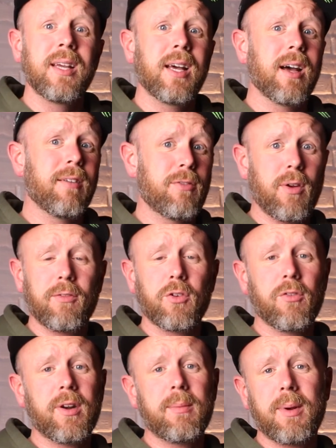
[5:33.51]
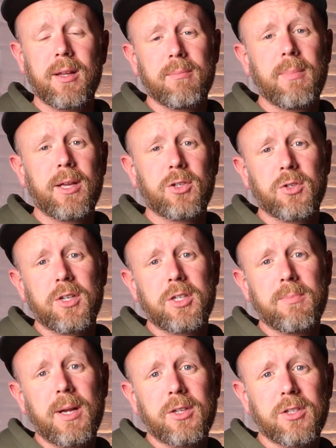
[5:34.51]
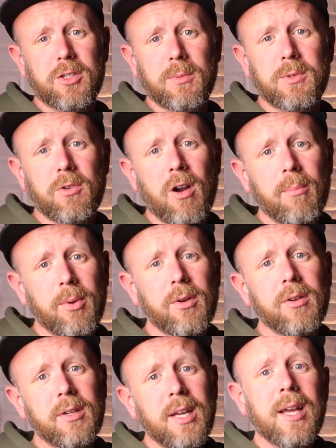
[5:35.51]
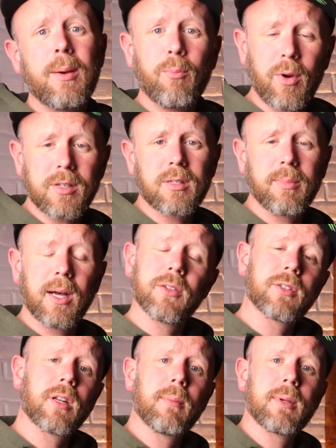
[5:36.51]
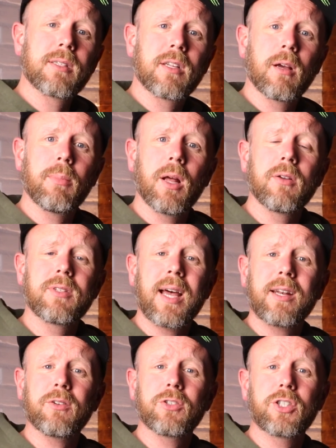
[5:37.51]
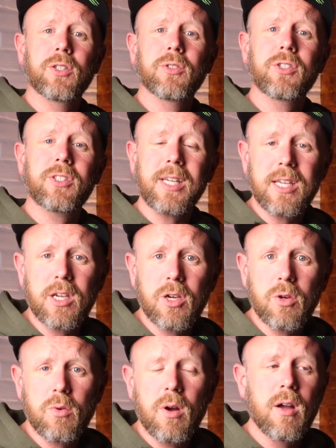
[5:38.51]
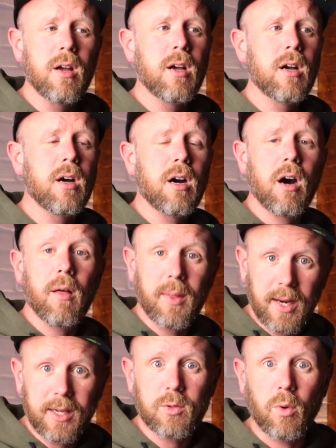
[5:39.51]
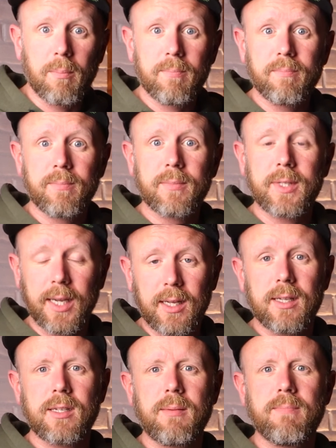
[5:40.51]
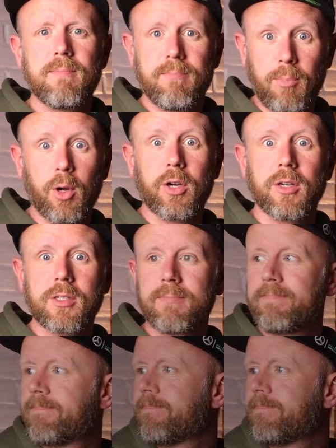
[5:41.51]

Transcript: If you haven't already, make sure you smash the subscribe button, press the bell so you don't miss any uploads, and I shall see you on the next one. Take it easy. Bye, guys.